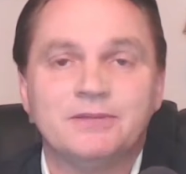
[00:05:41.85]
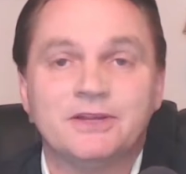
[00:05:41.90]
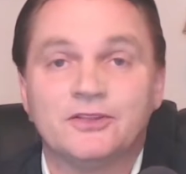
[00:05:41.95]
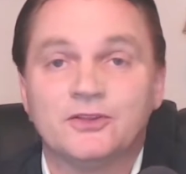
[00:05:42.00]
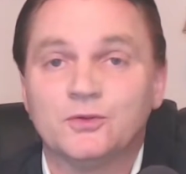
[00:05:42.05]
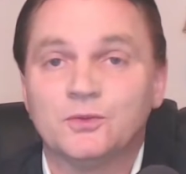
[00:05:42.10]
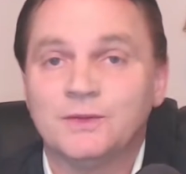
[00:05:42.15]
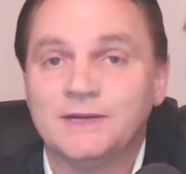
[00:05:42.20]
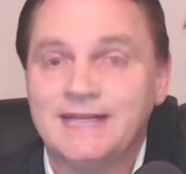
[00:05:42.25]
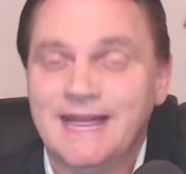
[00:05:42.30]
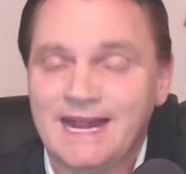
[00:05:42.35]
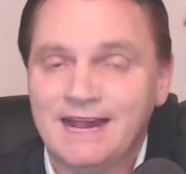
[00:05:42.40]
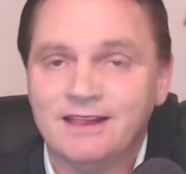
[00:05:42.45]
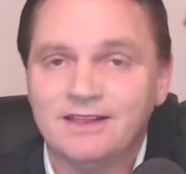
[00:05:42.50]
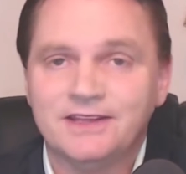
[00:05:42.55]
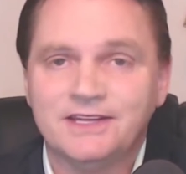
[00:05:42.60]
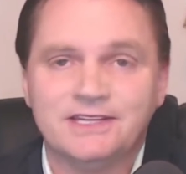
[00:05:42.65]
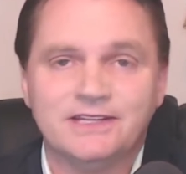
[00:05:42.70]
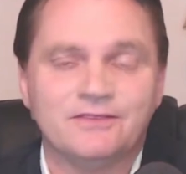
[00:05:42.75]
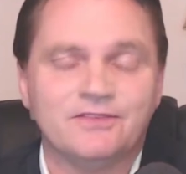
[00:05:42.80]
but the
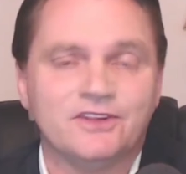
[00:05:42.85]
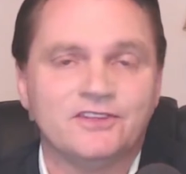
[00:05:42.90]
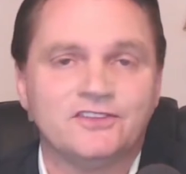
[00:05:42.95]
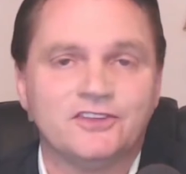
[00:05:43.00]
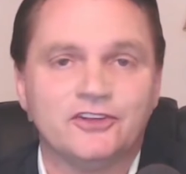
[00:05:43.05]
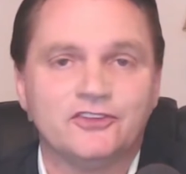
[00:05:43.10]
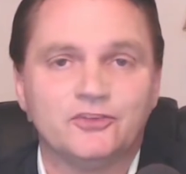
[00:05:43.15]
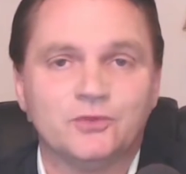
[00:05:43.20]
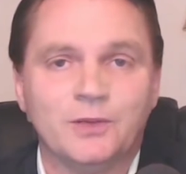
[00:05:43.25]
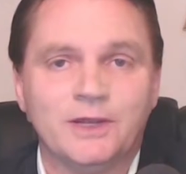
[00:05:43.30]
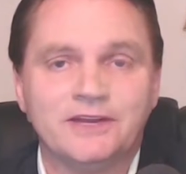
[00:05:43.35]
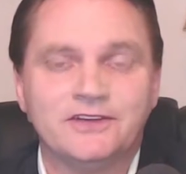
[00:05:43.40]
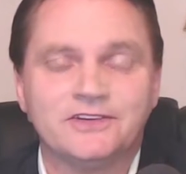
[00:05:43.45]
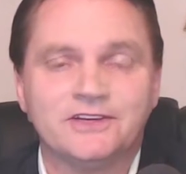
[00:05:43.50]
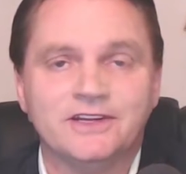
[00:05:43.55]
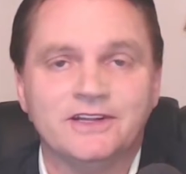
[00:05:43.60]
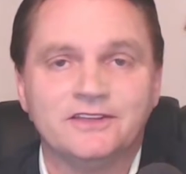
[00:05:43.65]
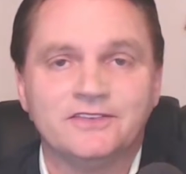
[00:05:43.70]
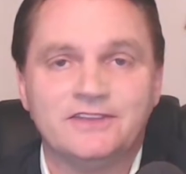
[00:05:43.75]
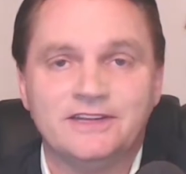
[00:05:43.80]
reality of the
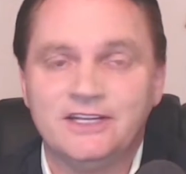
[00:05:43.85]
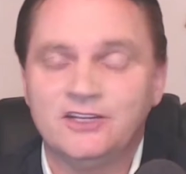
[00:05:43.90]
situation is